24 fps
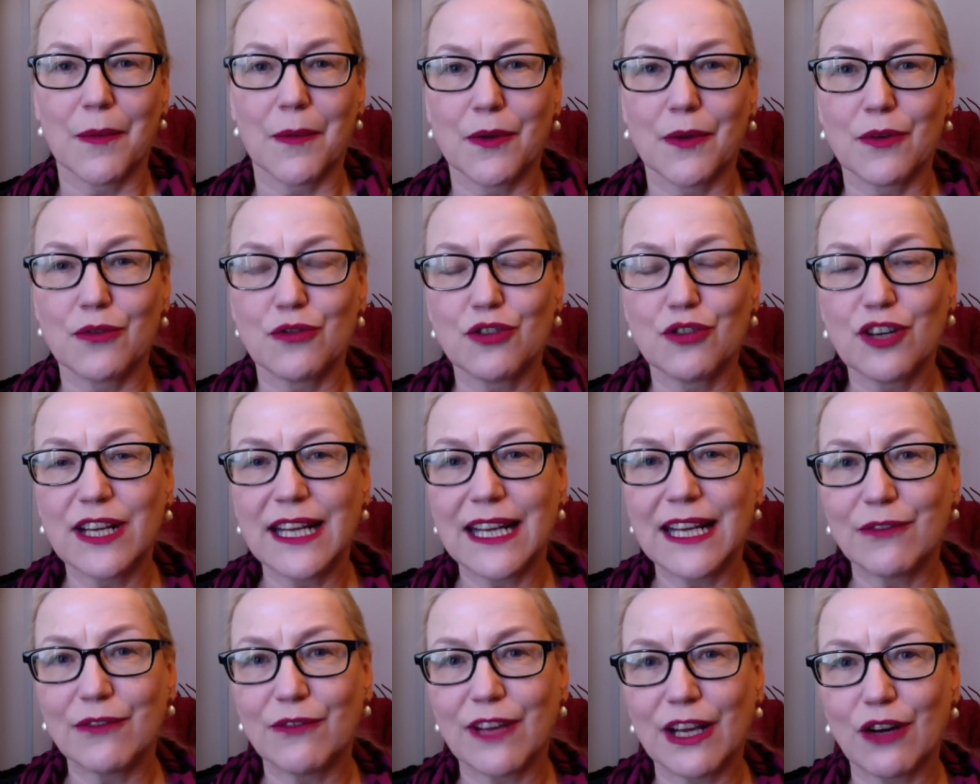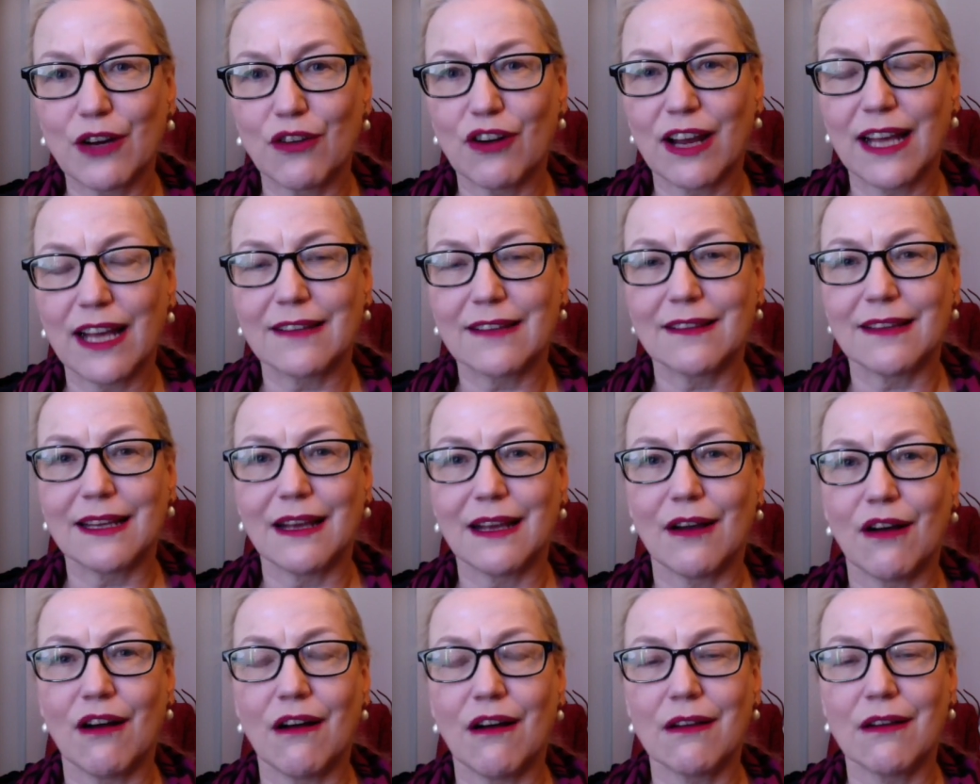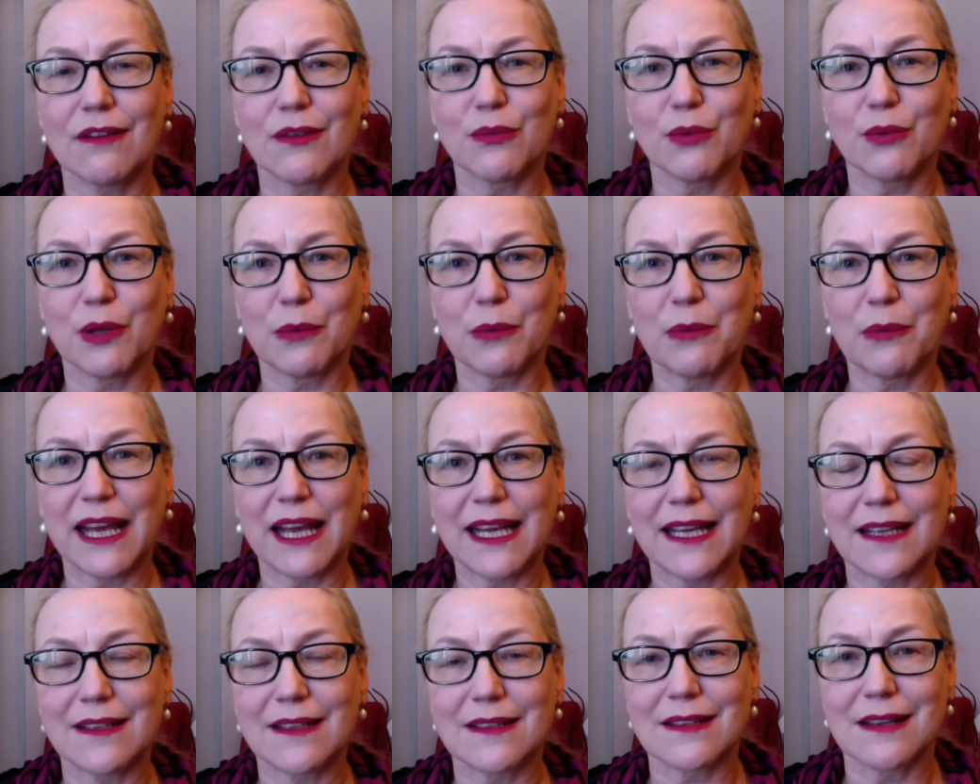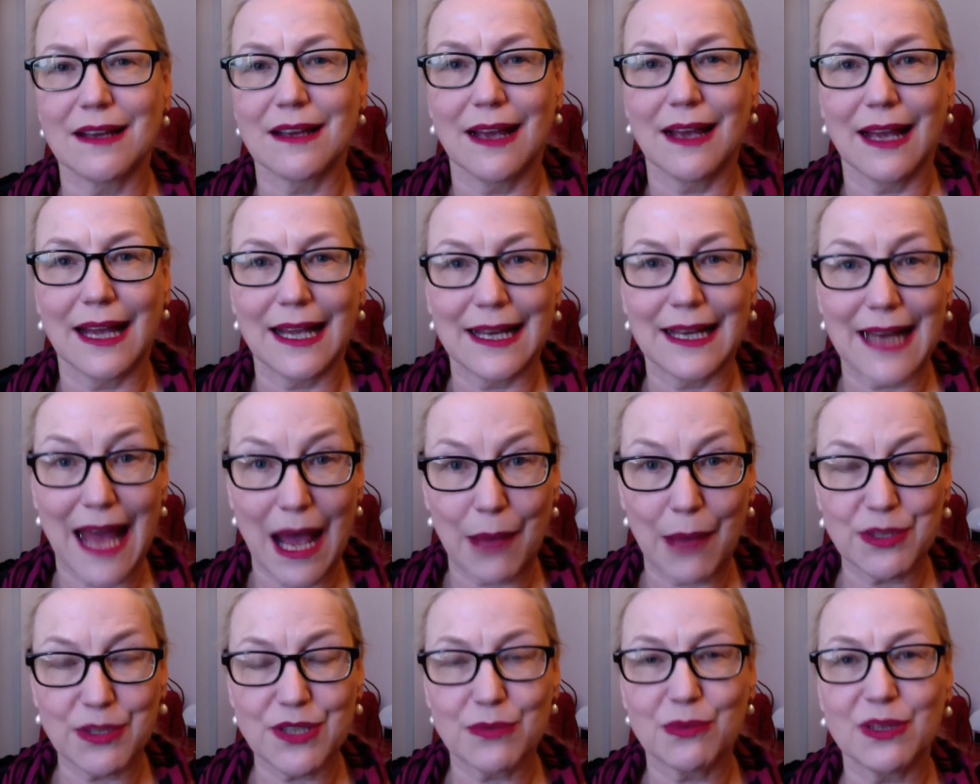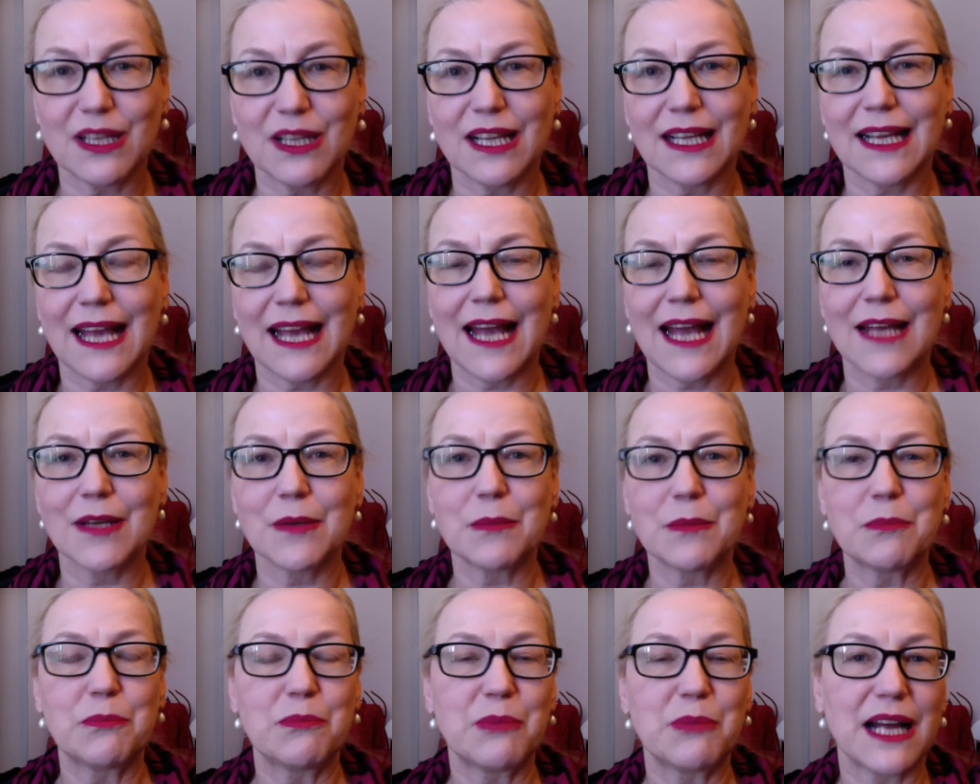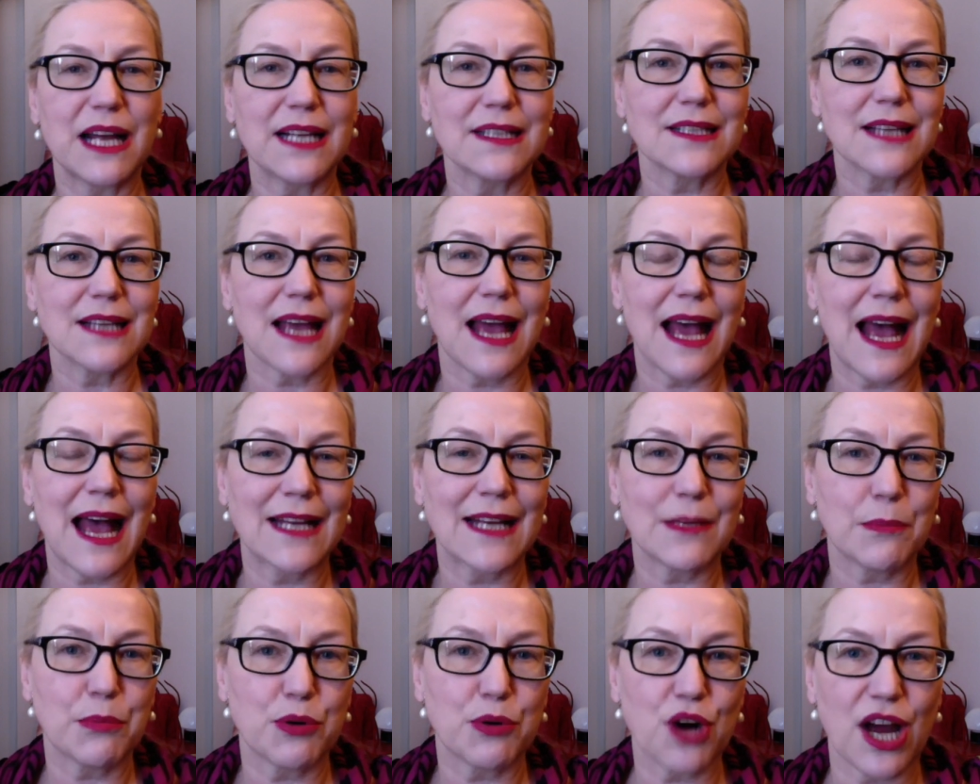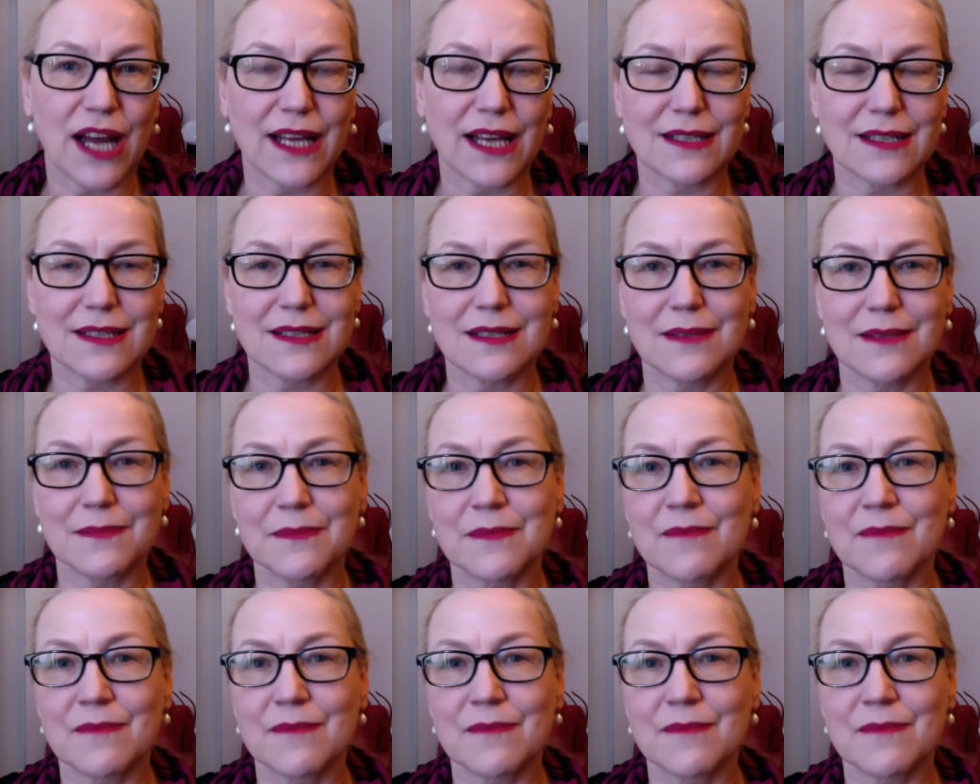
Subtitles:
reinvigorate the Earth, will make it inhabitable again, but at a price.